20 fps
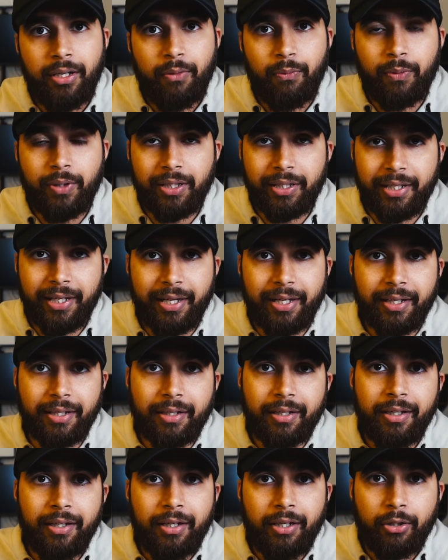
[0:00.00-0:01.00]
will
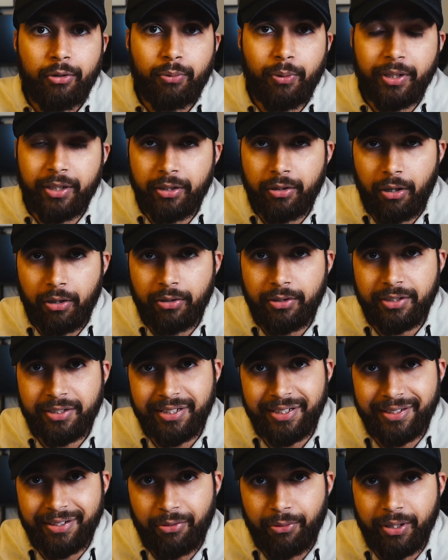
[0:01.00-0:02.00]
get
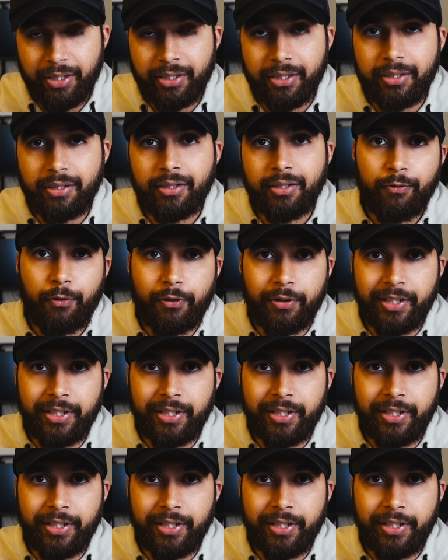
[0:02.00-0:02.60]
$20 in credit for